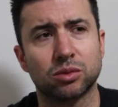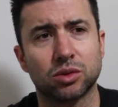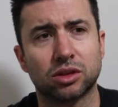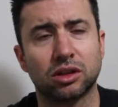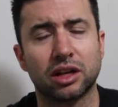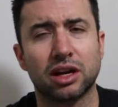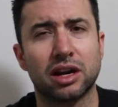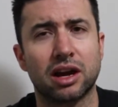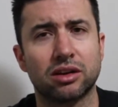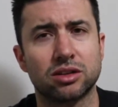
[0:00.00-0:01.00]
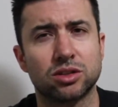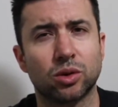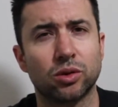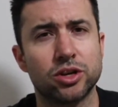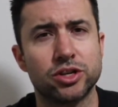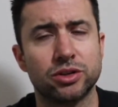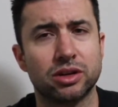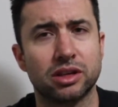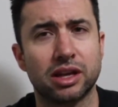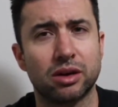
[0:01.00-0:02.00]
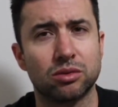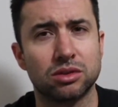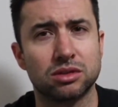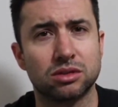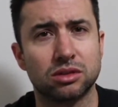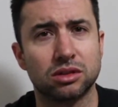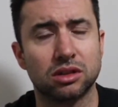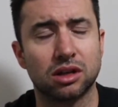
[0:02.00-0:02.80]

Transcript: were cleaning out a storage unit that was